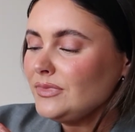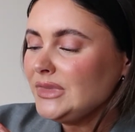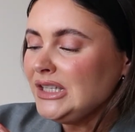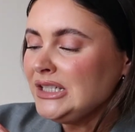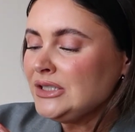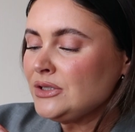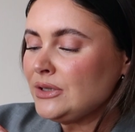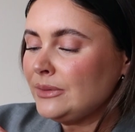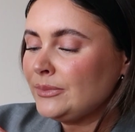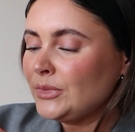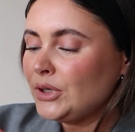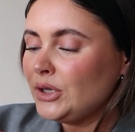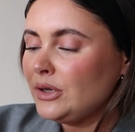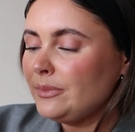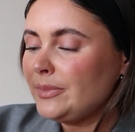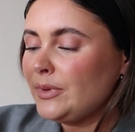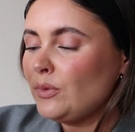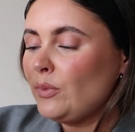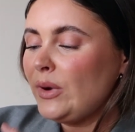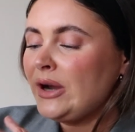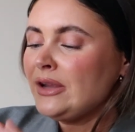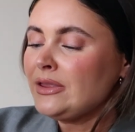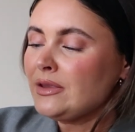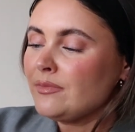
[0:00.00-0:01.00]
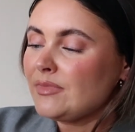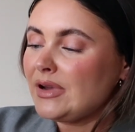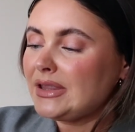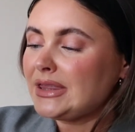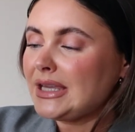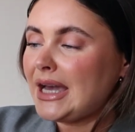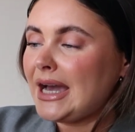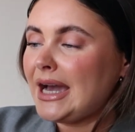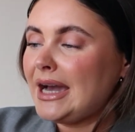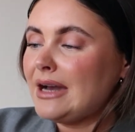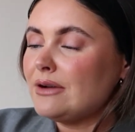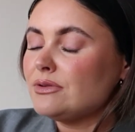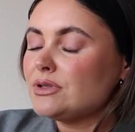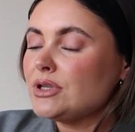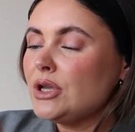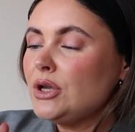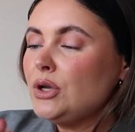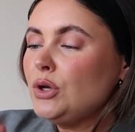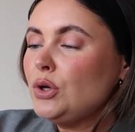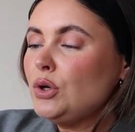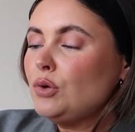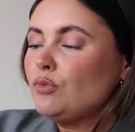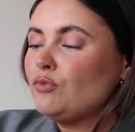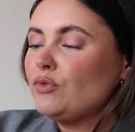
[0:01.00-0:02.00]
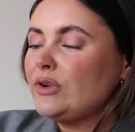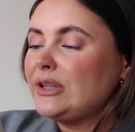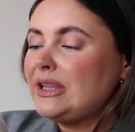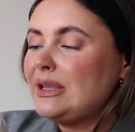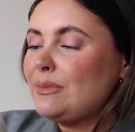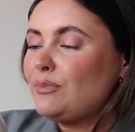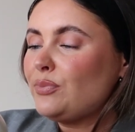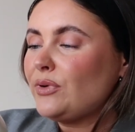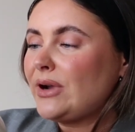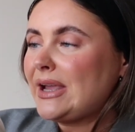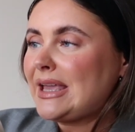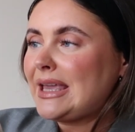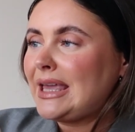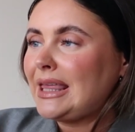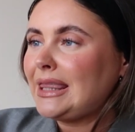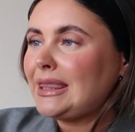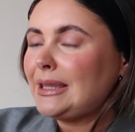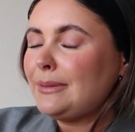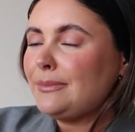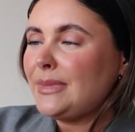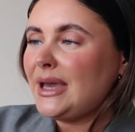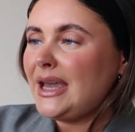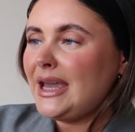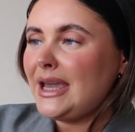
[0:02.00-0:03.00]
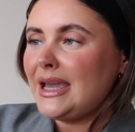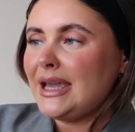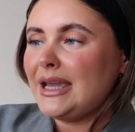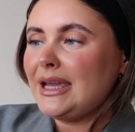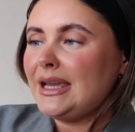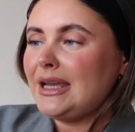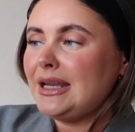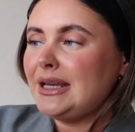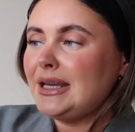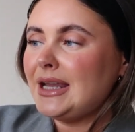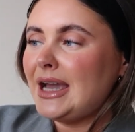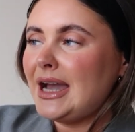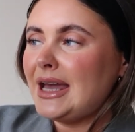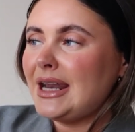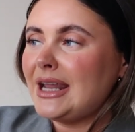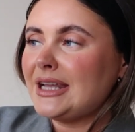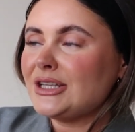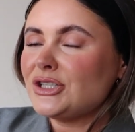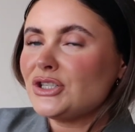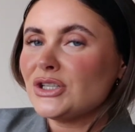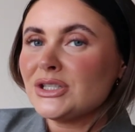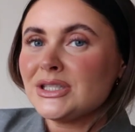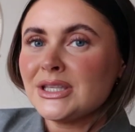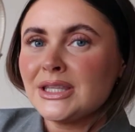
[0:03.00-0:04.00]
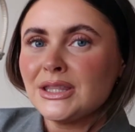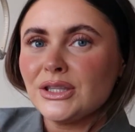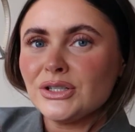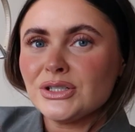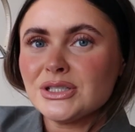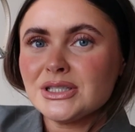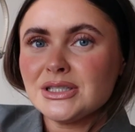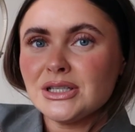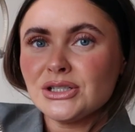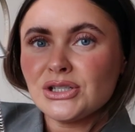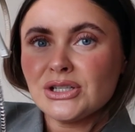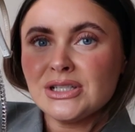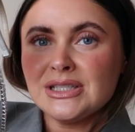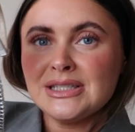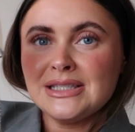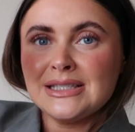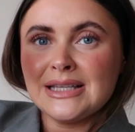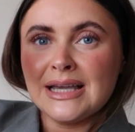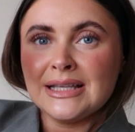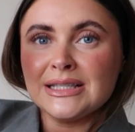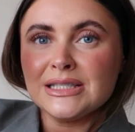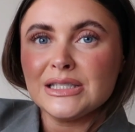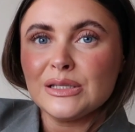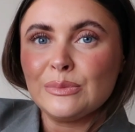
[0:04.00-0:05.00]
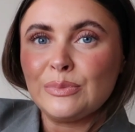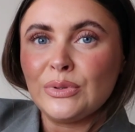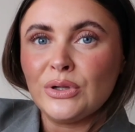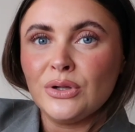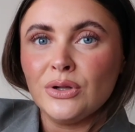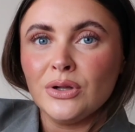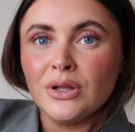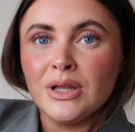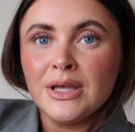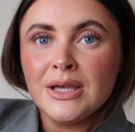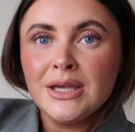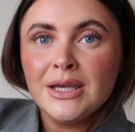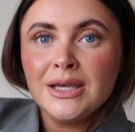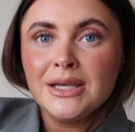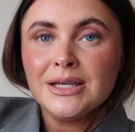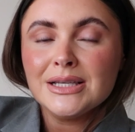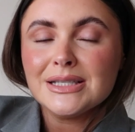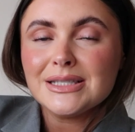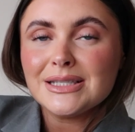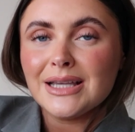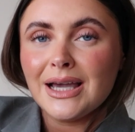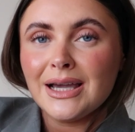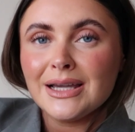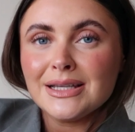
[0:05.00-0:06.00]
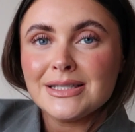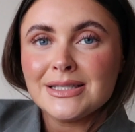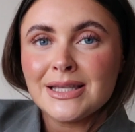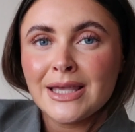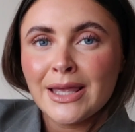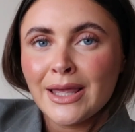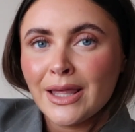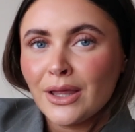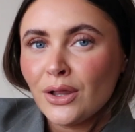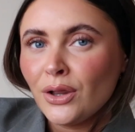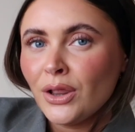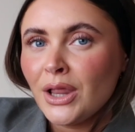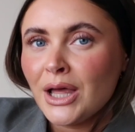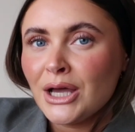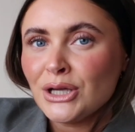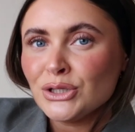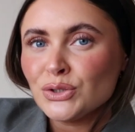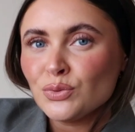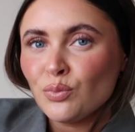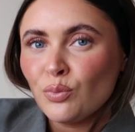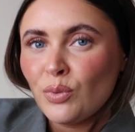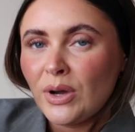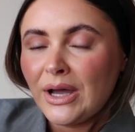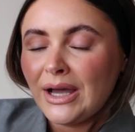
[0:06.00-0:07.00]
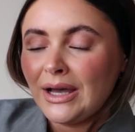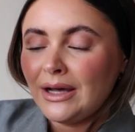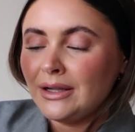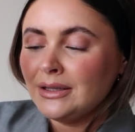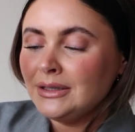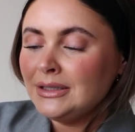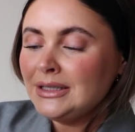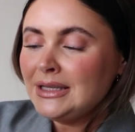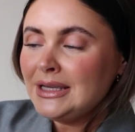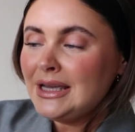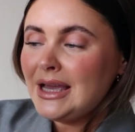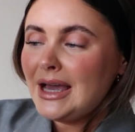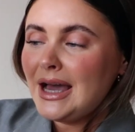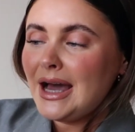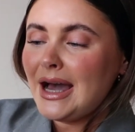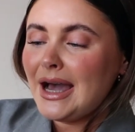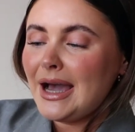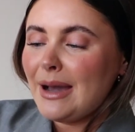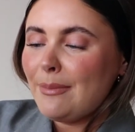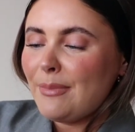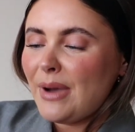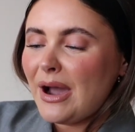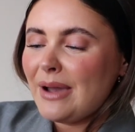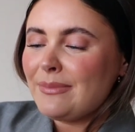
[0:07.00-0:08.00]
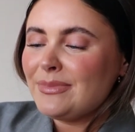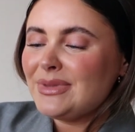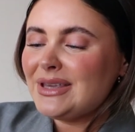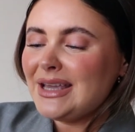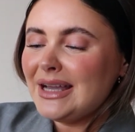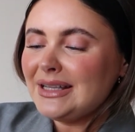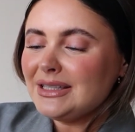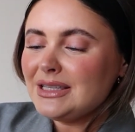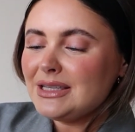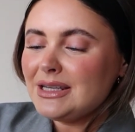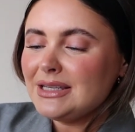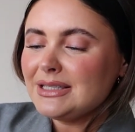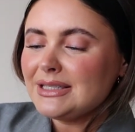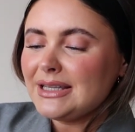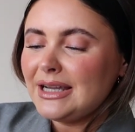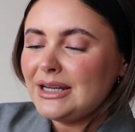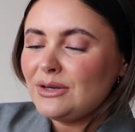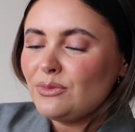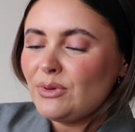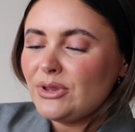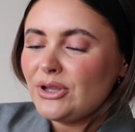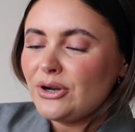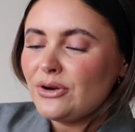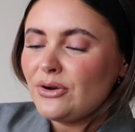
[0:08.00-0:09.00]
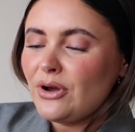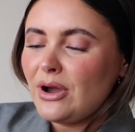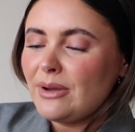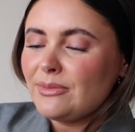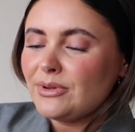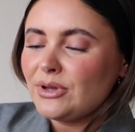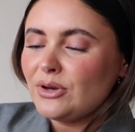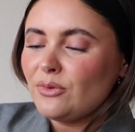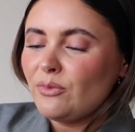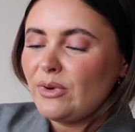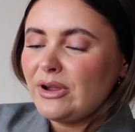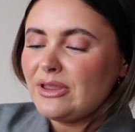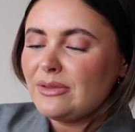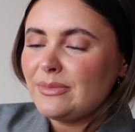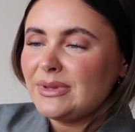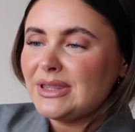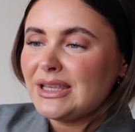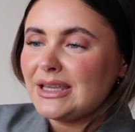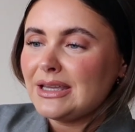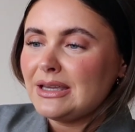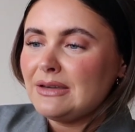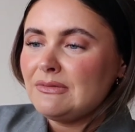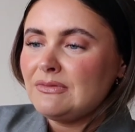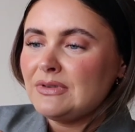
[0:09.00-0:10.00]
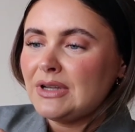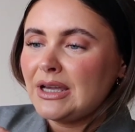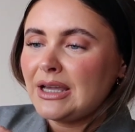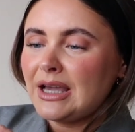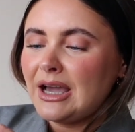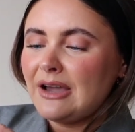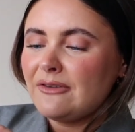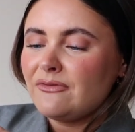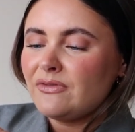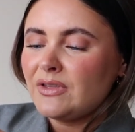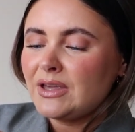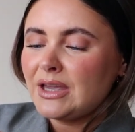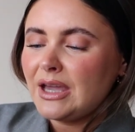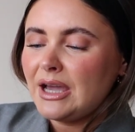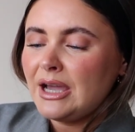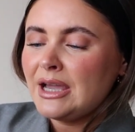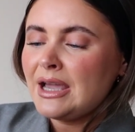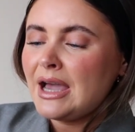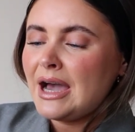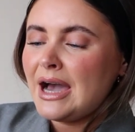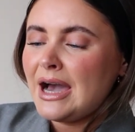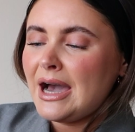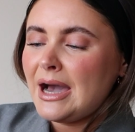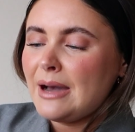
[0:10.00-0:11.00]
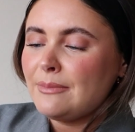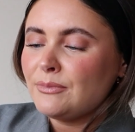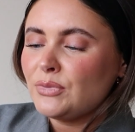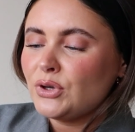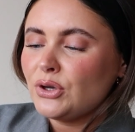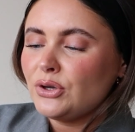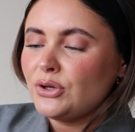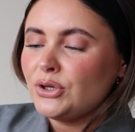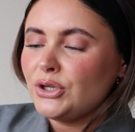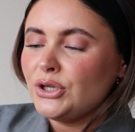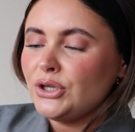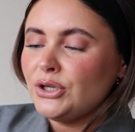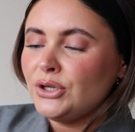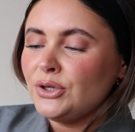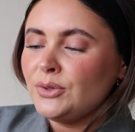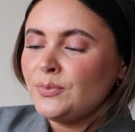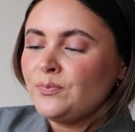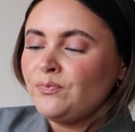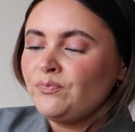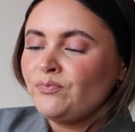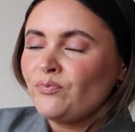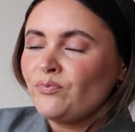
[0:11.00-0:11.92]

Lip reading: So I'm going to be wearing them around the house, really breaking them in, and I just think they're such a sensible size heel as well. I'm yet to decide whether or not I'm going to wear them in the evening. I think I am going to